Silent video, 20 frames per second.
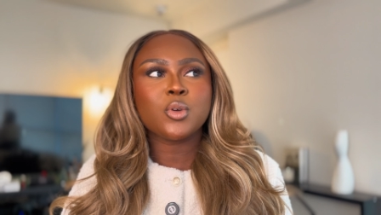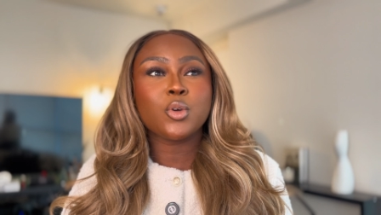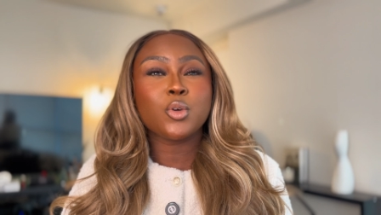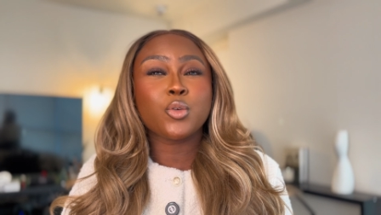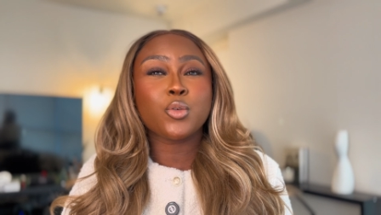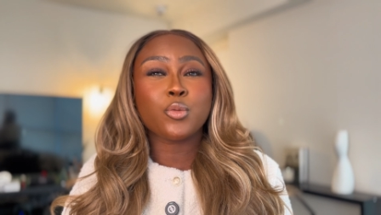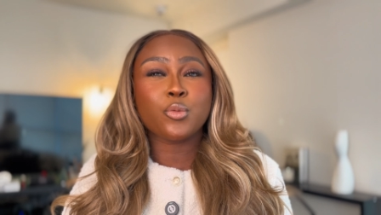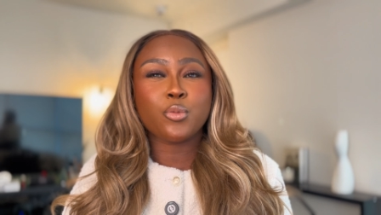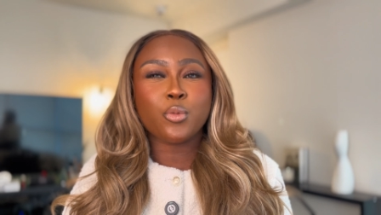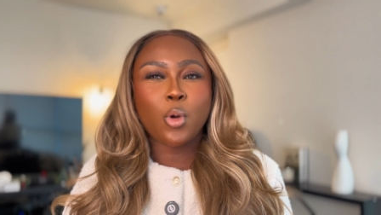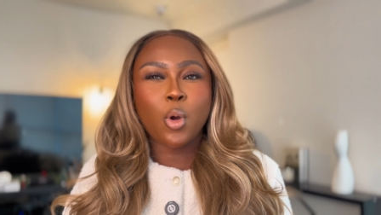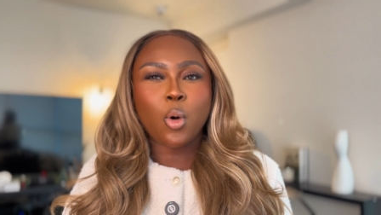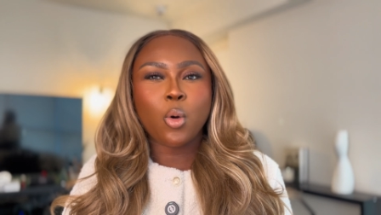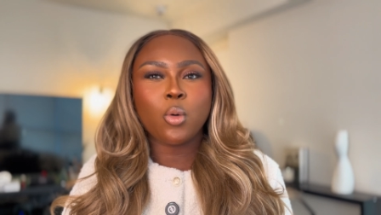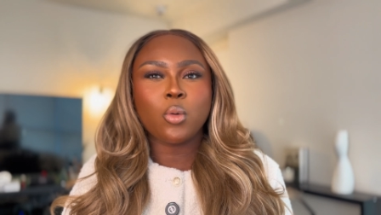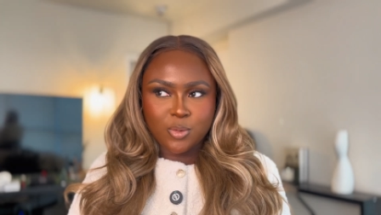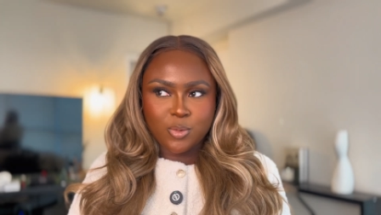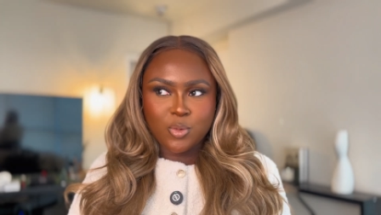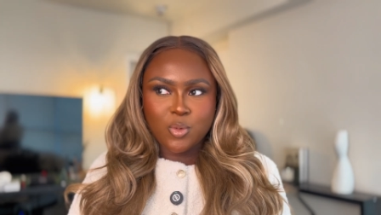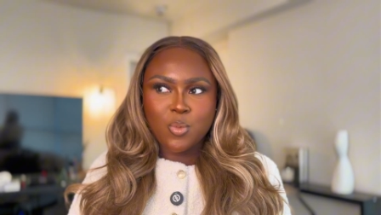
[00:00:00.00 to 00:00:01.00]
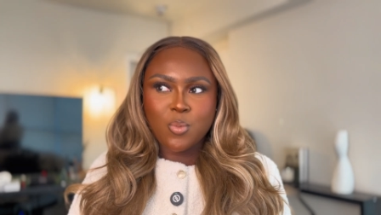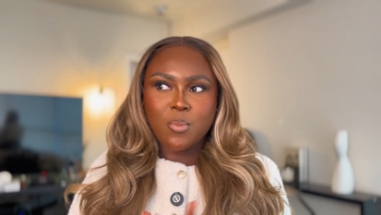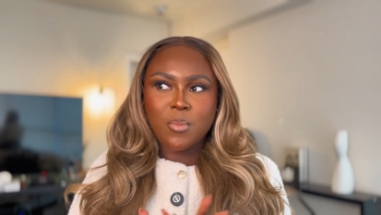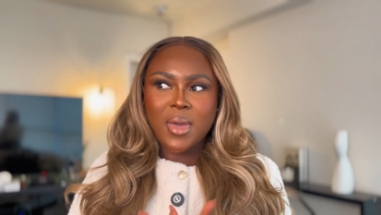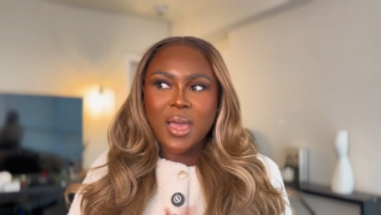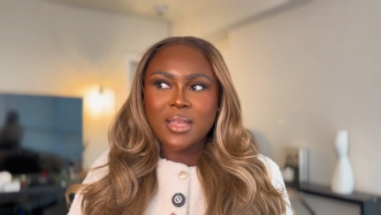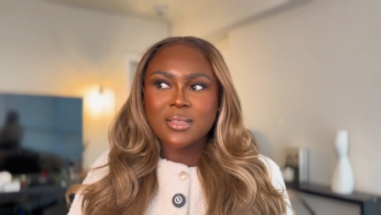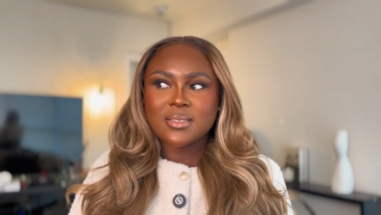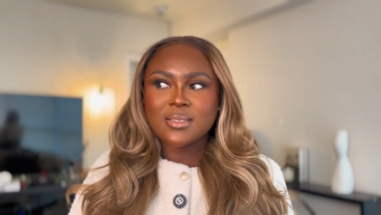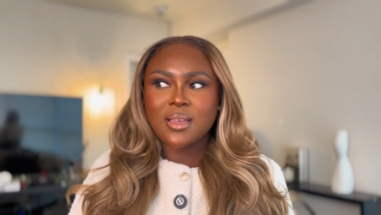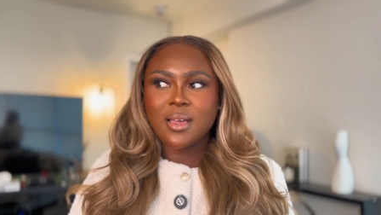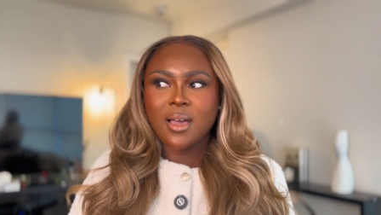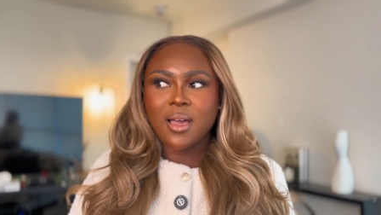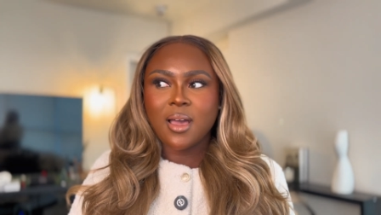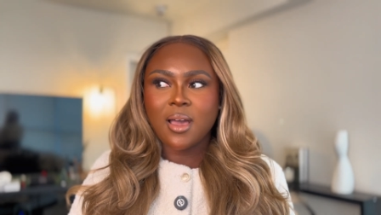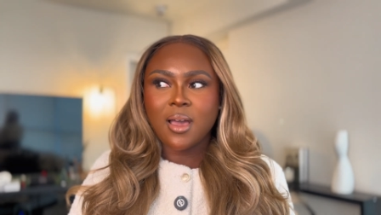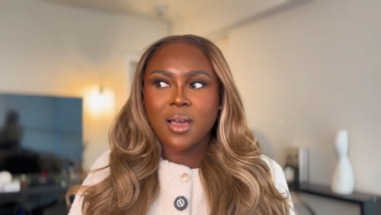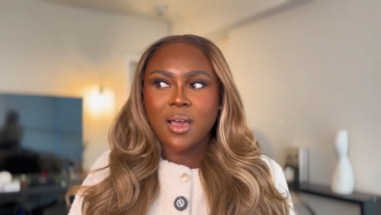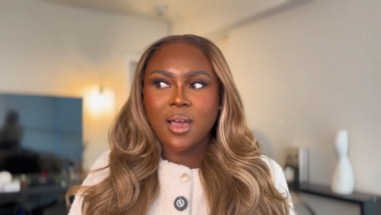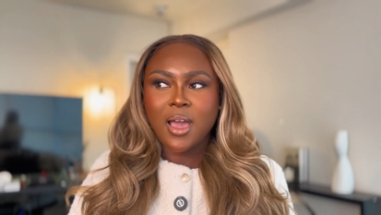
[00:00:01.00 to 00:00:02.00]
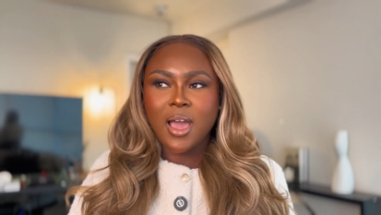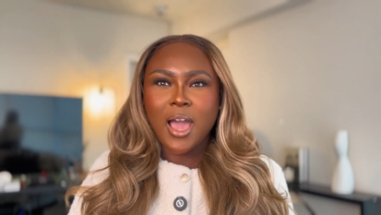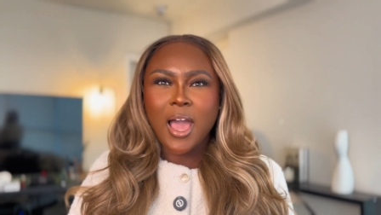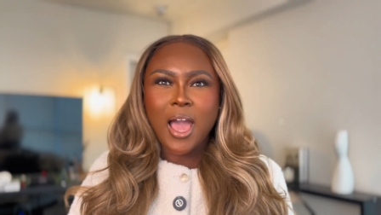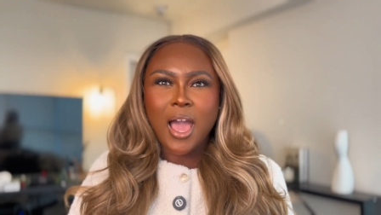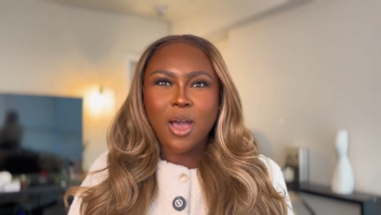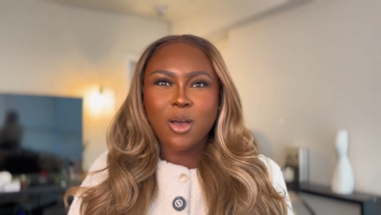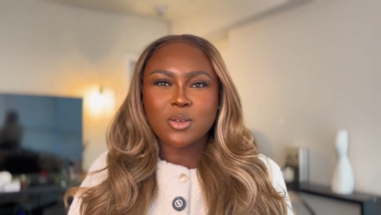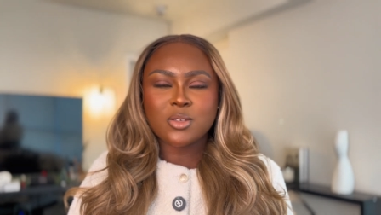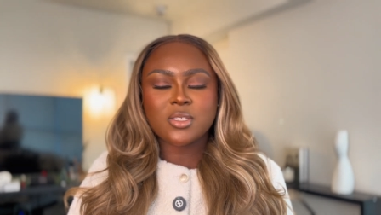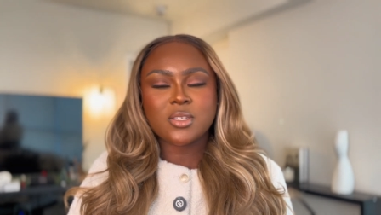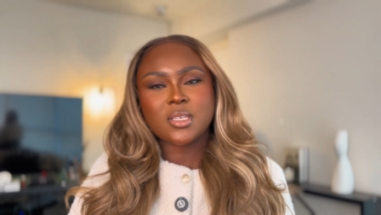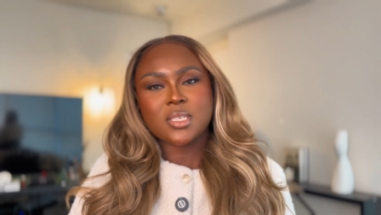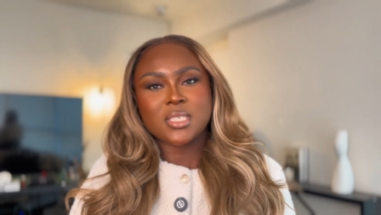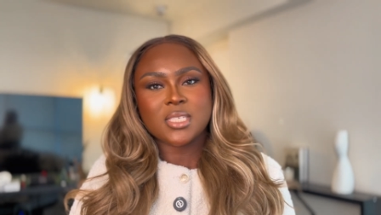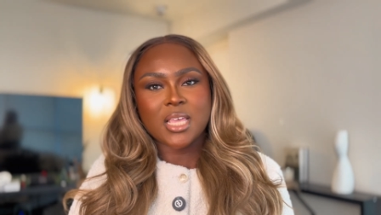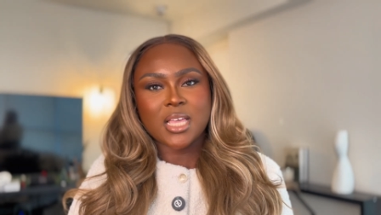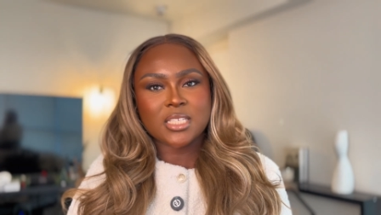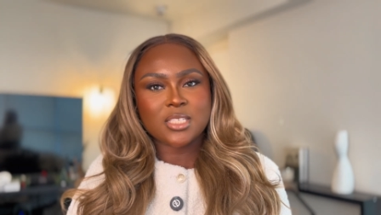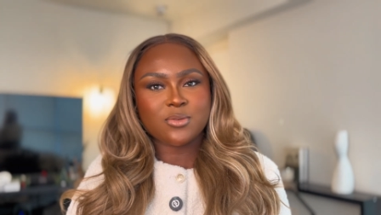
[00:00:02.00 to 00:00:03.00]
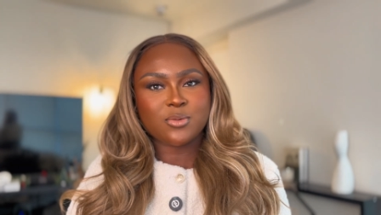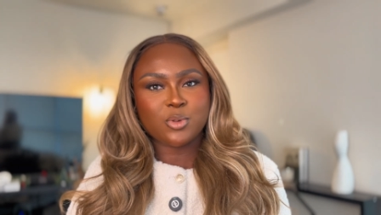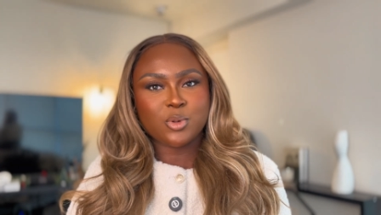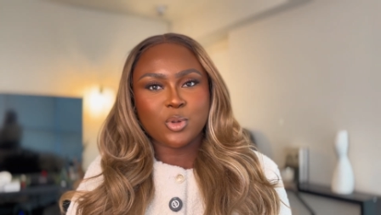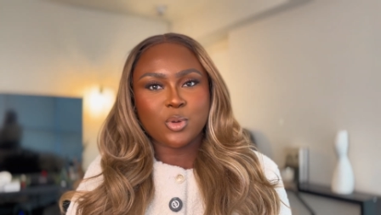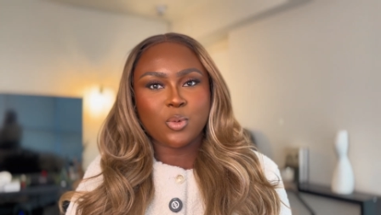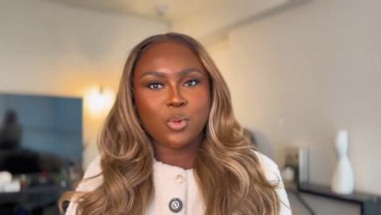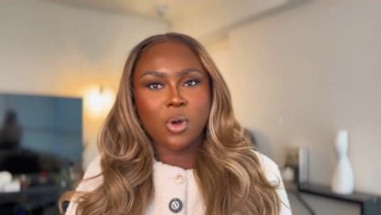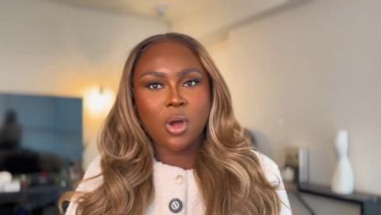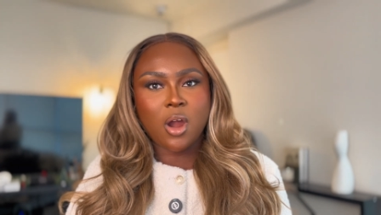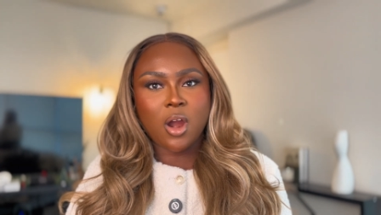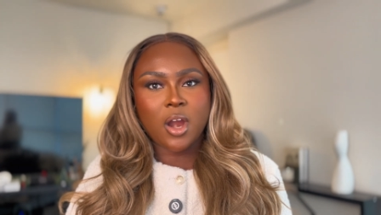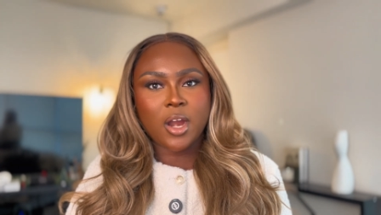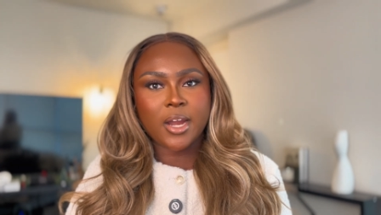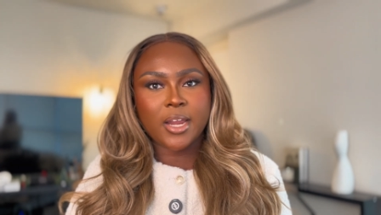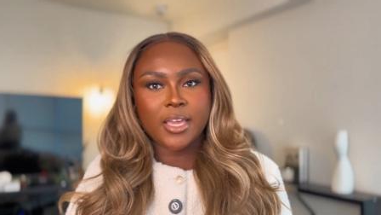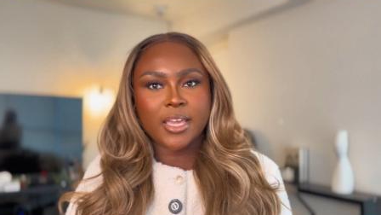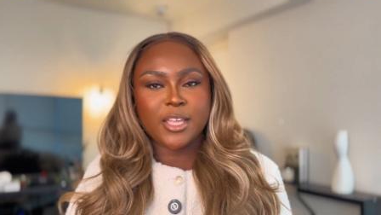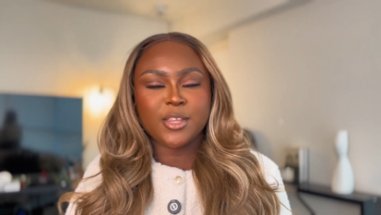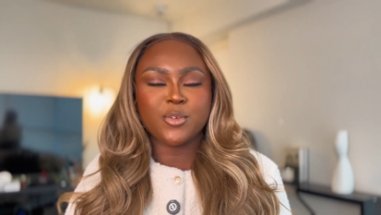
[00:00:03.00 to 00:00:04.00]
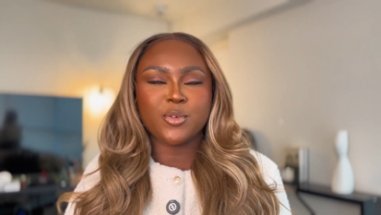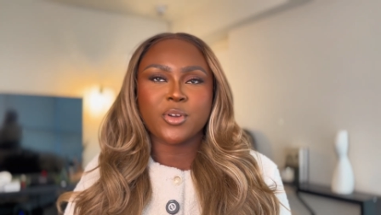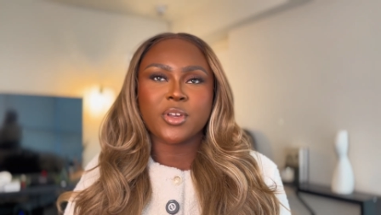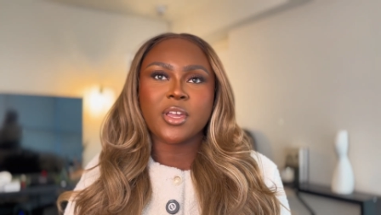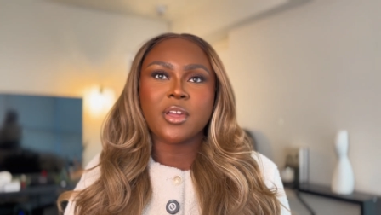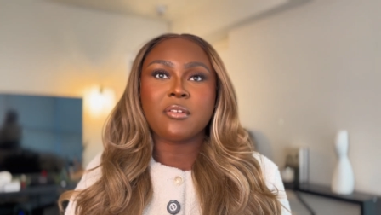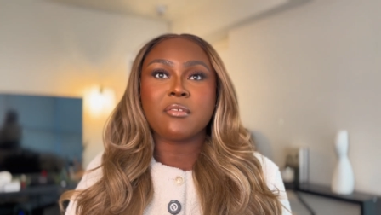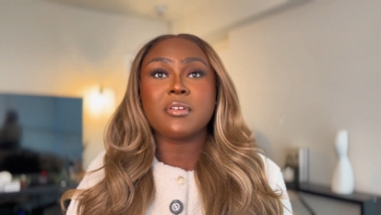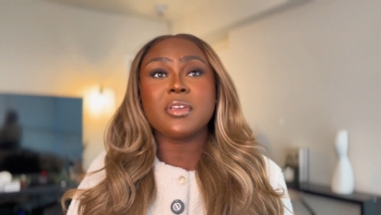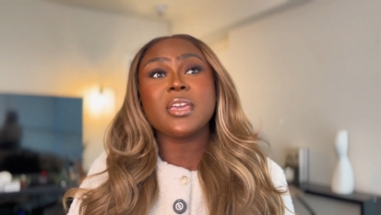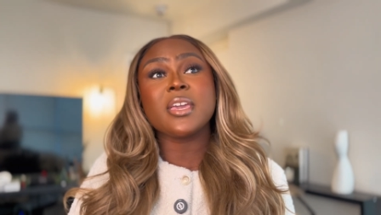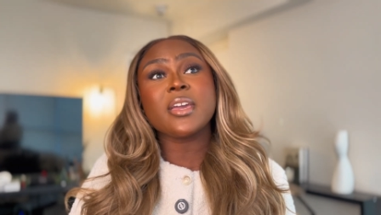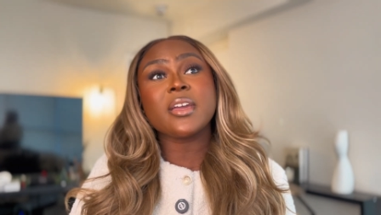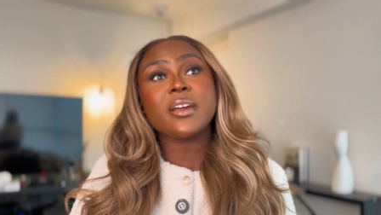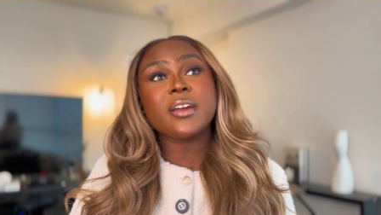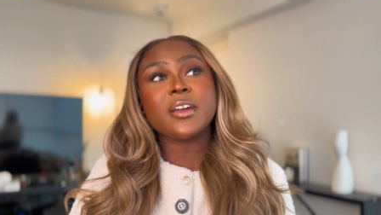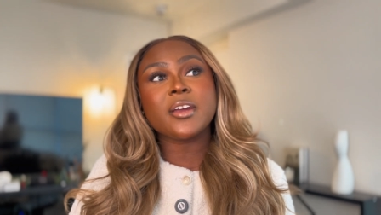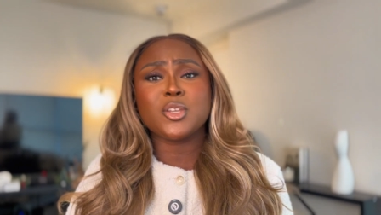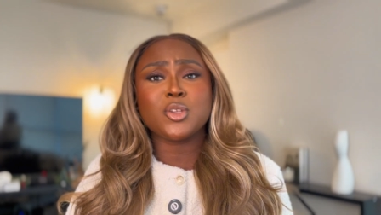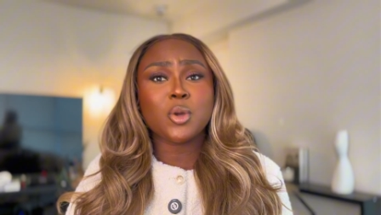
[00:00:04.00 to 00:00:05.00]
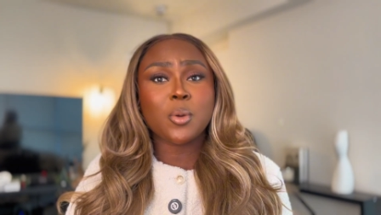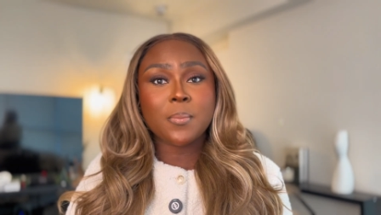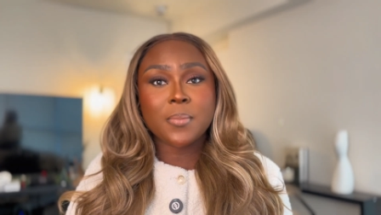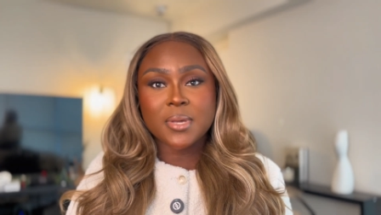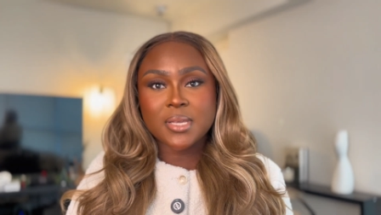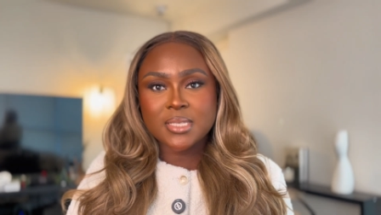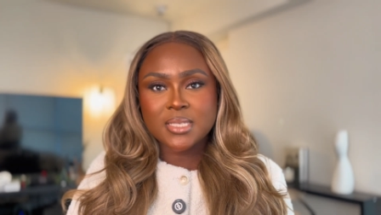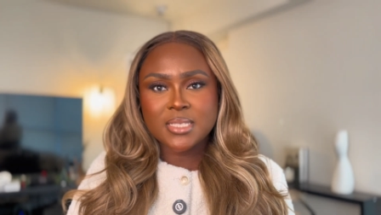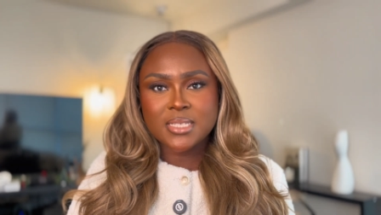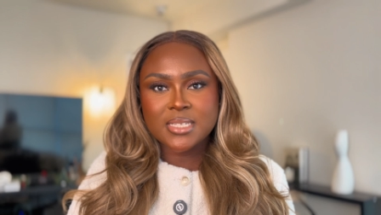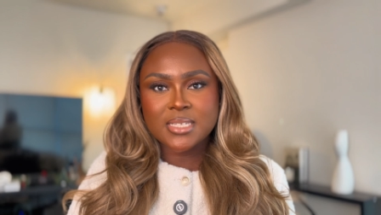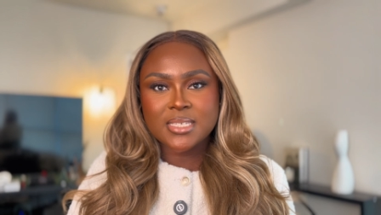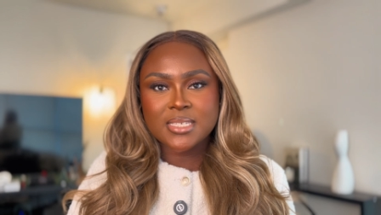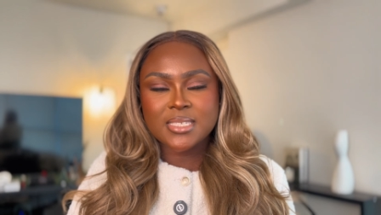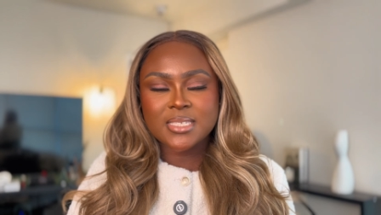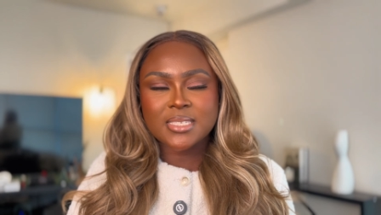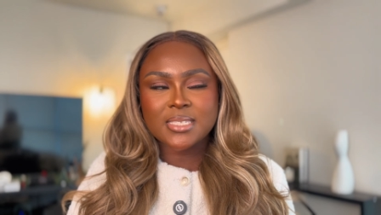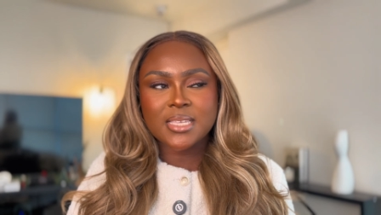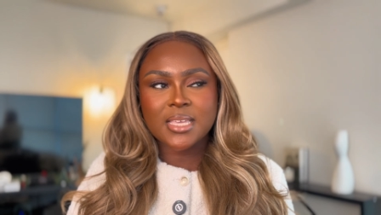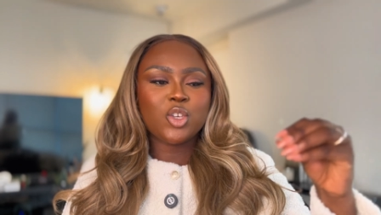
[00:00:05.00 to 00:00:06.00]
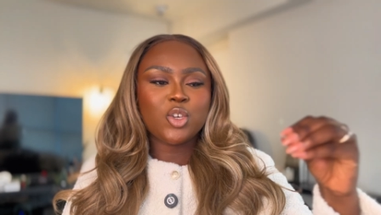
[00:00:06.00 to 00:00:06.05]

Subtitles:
grow. No matter how successful you are in your career, your business,